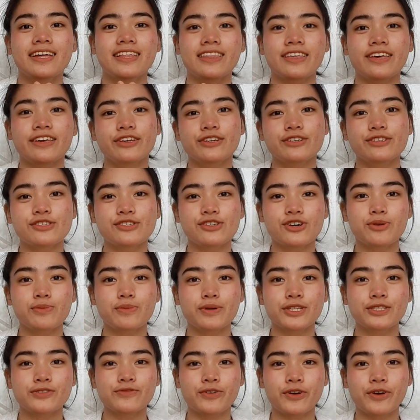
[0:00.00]
Thank you so
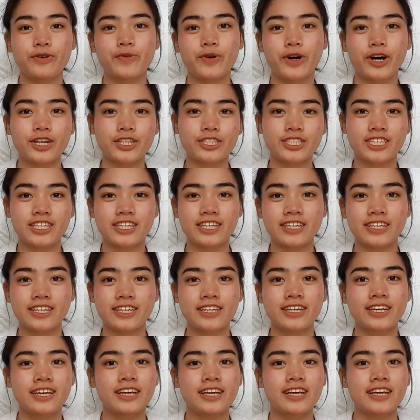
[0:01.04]
much for
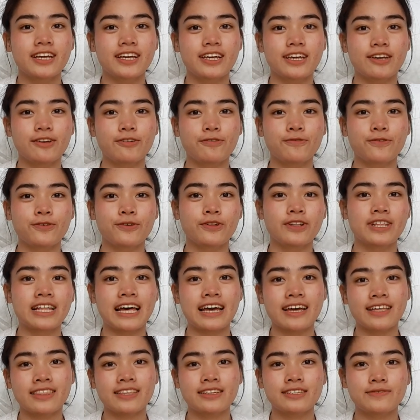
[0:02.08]
watching. If you
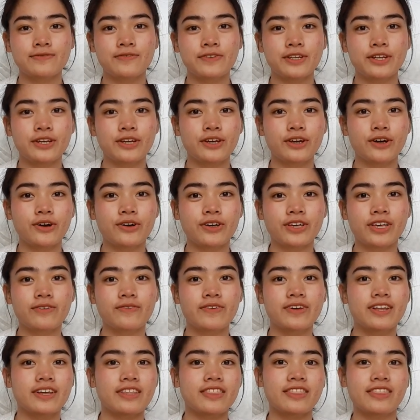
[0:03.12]
like this video, give
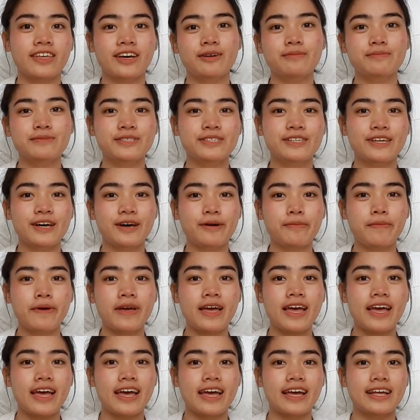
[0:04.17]
it a thumbs up
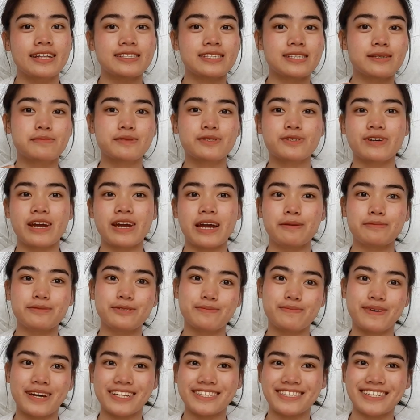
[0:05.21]
and subscribe to
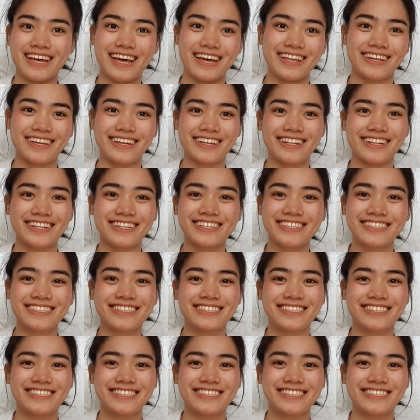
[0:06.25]
my channel.